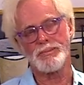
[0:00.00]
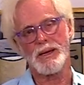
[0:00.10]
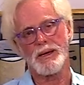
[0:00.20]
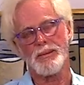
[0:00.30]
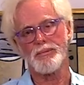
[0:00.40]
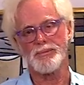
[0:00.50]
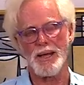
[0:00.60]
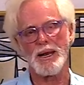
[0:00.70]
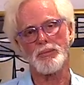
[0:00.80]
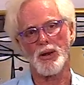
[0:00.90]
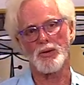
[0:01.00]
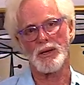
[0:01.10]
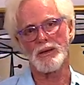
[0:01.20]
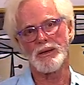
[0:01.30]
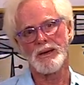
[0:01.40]
uh, belly
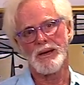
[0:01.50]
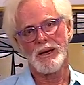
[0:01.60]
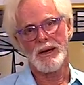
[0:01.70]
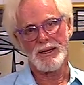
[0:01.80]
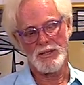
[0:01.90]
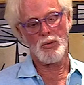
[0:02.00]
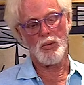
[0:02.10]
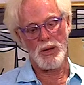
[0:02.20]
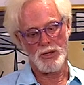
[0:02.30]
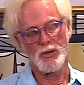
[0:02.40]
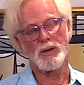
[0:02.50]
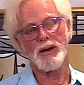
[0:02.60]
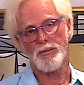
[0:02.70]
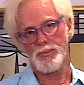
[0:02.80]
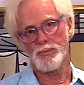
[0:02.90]
bloating. I you what, you'll
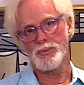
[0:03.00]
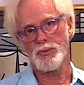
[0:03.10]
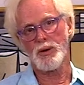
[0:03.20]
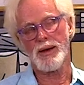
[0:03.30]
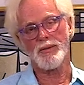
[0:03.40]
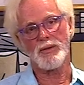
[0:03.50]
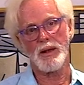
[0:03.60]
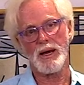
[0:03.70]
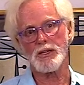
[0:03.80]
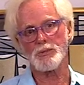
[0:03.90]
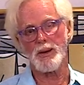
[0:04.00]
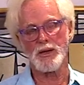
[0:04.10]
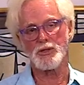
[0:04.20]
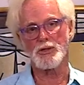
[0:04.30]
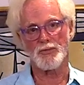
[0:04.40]
have you'll have clients,
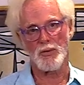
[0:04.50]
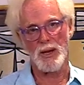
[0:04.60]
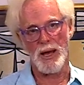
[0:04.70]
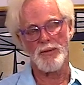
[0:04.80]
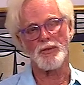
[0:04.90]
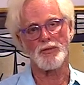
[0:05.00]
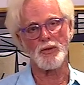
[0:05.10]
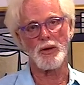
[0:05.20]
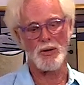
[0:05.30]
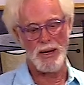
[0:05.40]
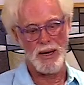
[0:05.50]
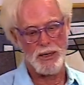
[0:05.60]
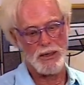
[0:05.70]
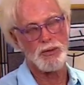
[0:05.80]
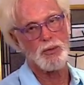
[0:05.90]
patients for life if you learn how
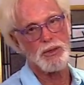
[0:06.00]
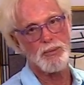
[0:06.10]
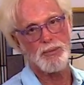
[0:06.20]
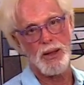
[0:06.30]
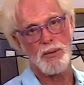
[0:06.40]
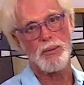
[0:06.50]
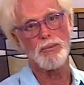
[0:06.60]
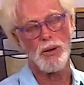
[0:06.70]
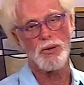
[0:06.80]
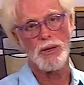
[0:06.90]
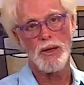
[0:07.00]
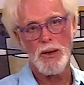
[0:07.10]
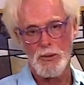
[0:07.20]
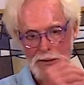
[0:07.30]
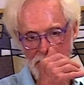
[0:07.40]
to get rid of belly bloating.
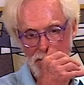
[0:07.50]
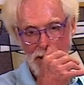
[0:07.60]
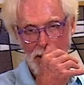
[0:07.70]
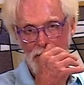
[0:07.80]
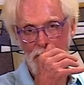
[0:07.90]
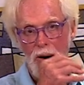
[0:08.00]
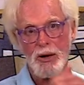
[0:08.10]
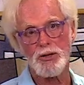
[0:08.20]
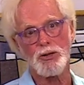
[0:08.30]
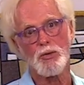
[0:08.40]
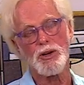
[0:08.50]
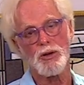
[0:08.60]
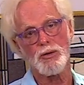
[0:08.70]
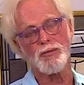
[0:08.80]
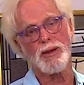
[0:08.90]
When somebody at a party or one of
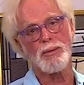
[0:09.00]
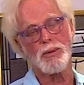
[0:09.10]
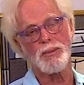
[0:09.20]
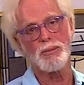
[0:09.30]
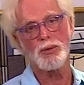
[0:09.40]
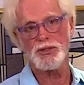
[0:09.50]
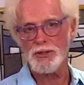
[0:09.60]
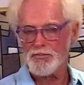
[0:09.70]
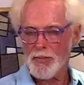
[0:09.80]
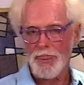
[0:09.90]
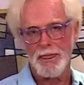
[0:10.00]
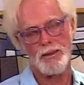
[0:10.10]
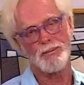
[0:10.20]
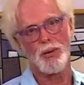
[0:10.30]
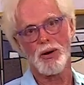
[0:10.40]
your family members,
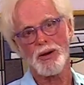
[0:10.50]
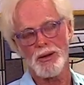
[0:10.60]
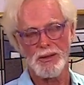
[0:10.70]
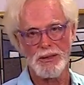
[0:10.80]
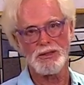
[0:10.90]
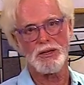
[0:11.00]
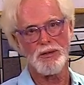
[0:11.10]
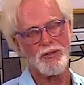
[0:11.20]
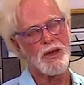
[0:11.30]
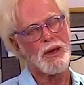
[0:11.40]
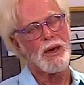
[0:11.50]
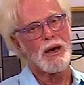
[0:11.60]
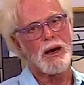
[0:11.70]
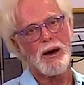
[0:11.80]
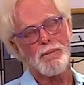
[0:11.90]
party as
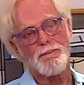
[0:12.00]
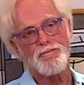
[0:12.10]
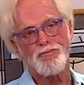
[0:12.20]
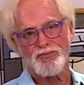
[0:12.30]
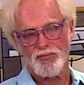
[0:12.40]
if. Um,